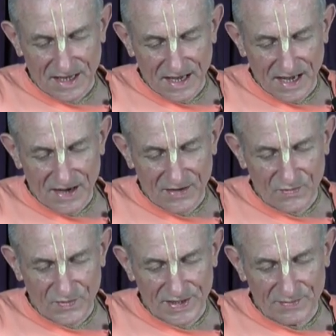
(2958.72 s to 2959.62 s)
How are
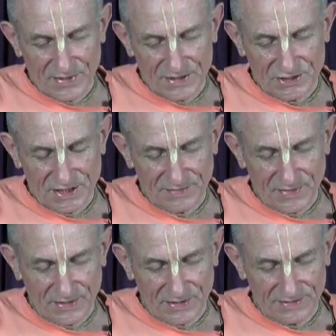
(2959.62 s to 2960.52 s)
we preaching
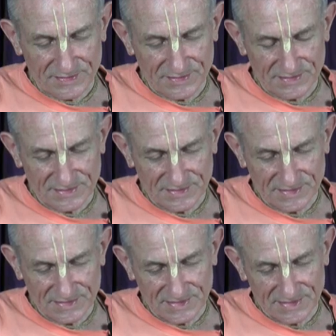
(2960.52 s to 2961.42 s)
more?
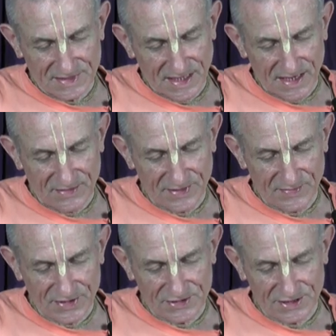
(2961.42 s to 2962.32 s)
How are we
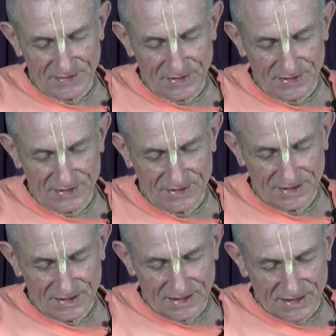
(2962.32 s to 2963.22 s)
preaching more?
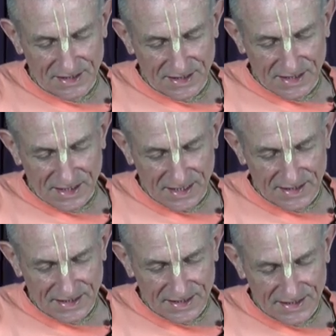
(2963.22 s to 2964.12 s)
I
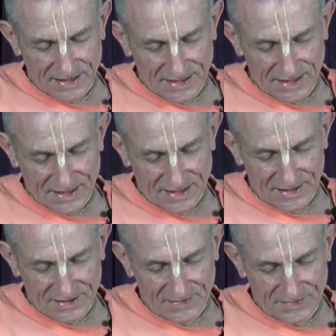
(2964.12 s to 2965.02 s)
think
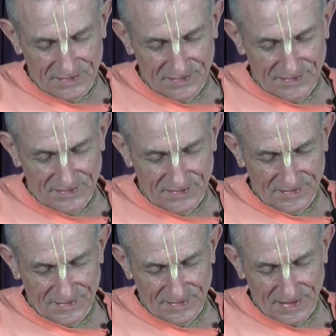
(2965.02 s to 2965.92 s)

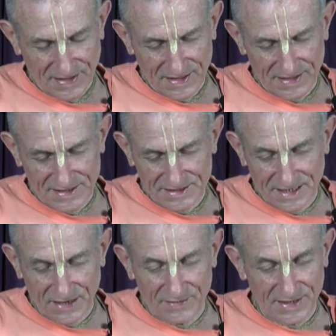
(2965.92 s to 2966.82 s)
this is
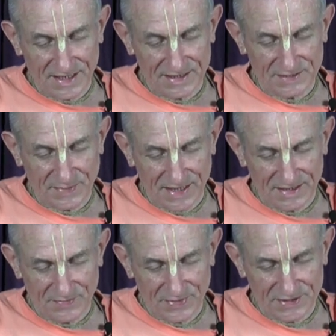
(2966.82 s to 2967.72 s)
how we can
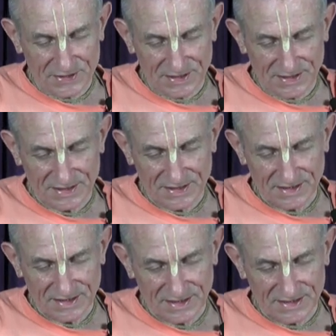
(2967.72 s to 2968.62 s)
expand the preaching.
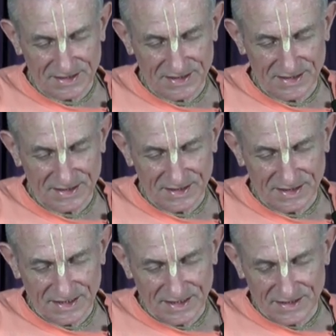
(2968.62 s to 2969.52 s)
Is it?
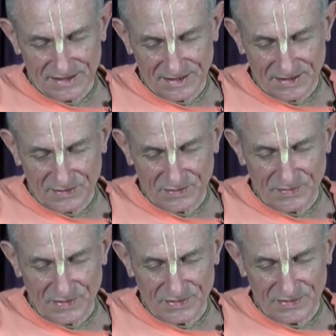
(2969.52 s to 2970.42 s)
Can do
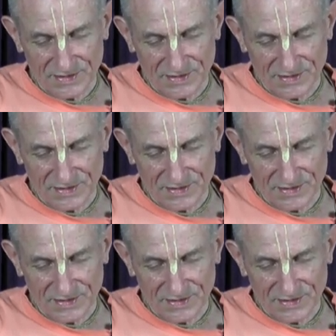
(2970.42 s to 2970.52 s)
more.